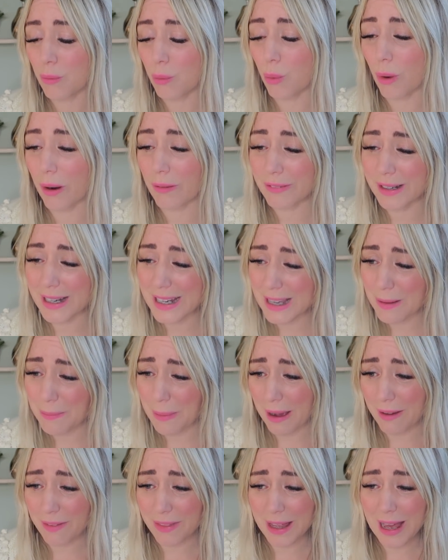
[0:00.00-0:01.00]
worry
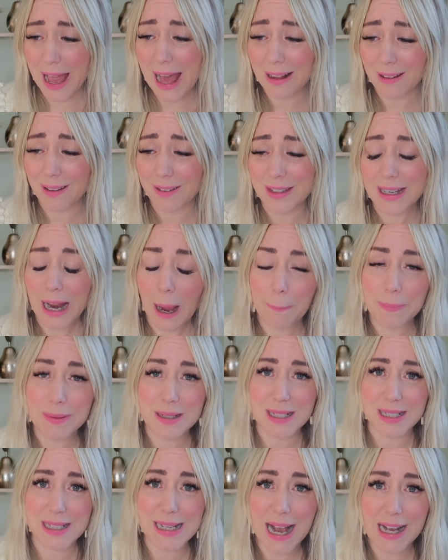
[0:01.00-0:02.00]
about their health and
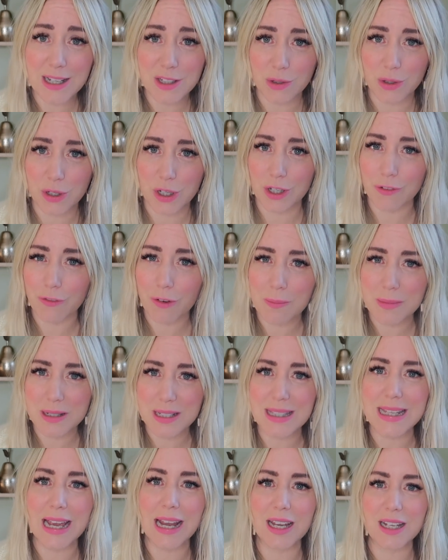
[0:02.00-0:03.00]
happiness in adulthood from the
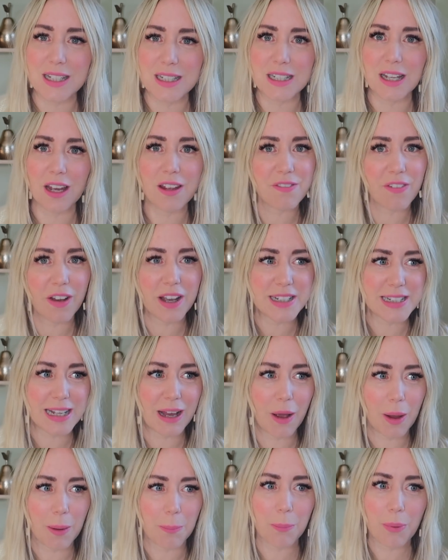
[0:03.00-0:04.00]
second I find
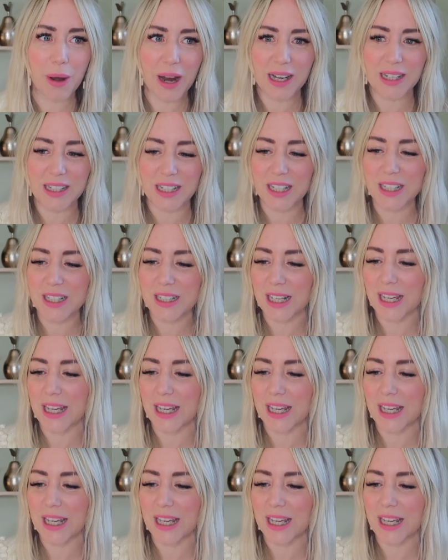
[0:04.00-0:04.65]
out I'm pregnant?